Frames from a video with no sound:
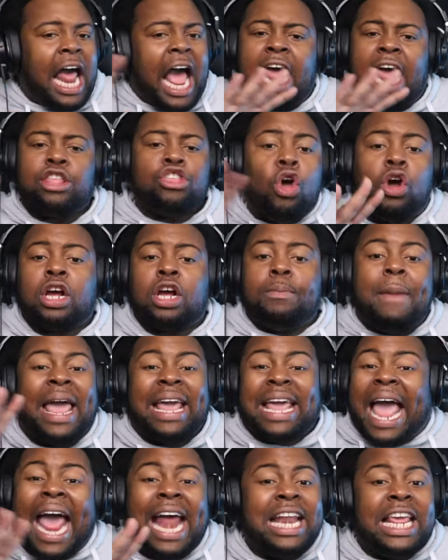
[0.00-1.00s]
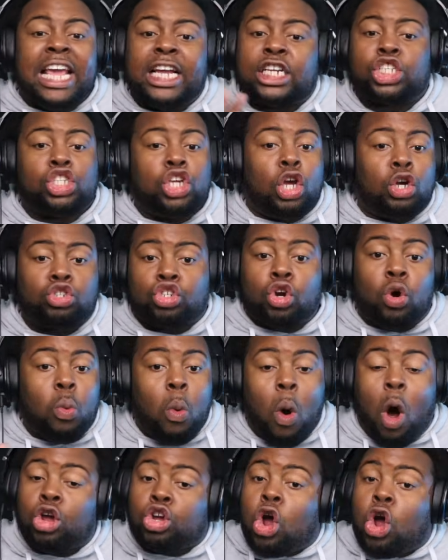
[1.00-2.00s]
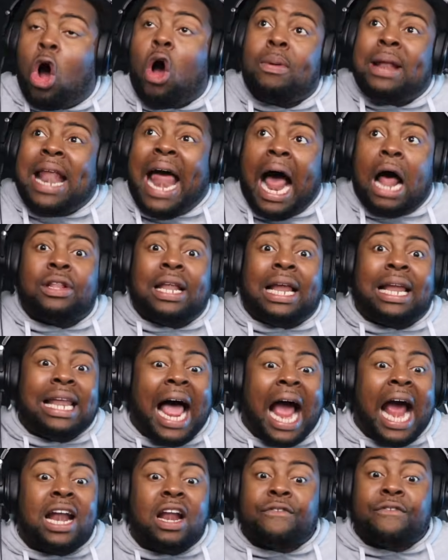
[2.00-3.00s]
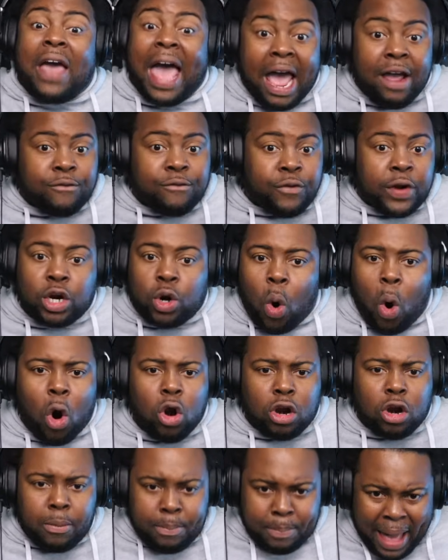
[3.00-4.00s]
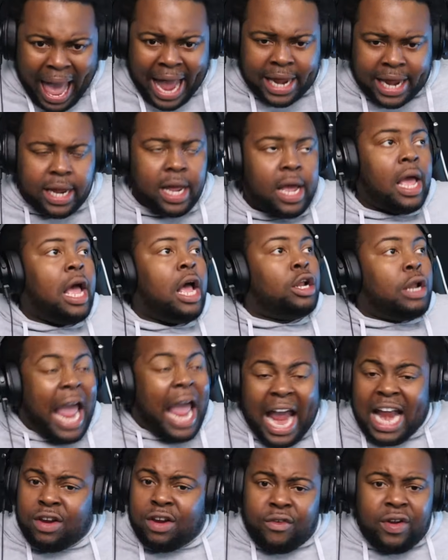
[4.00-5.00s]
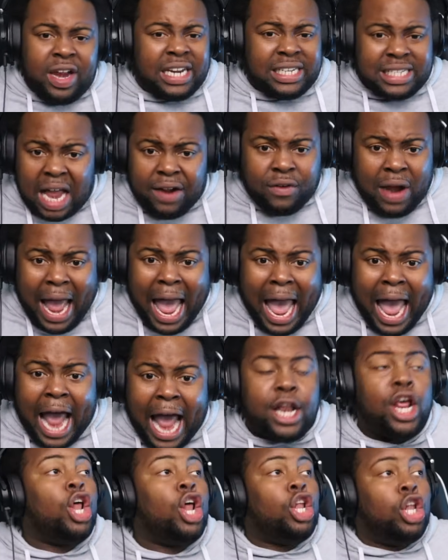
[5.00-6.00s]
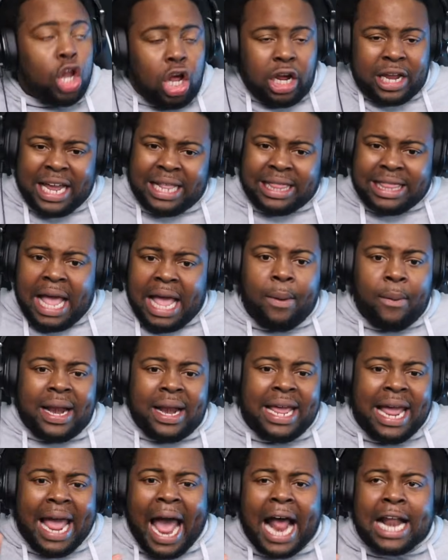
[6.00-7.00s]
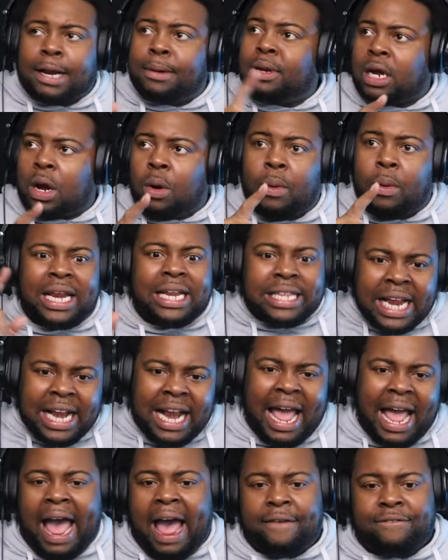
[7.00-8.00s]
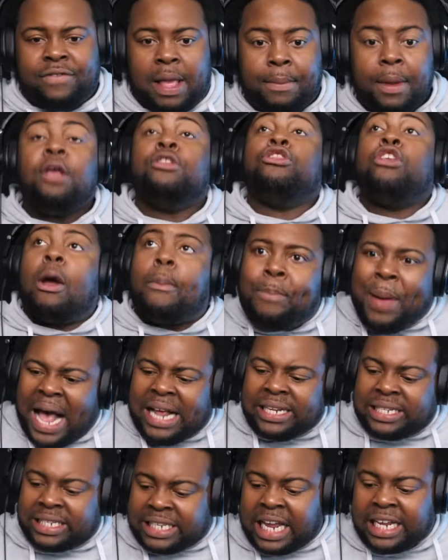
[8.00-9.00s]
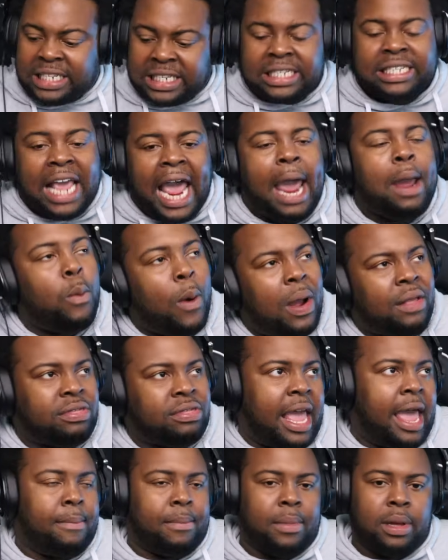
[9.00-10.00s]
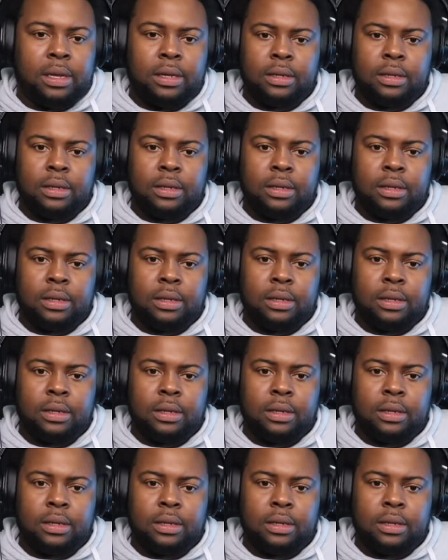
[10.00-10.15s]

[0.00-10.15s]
You can make any excuse you want. Go down the line of every quarterback Andy Reid has ever had. Look at them when he had them. Look at when he didn't have them. Their best seasons came with them.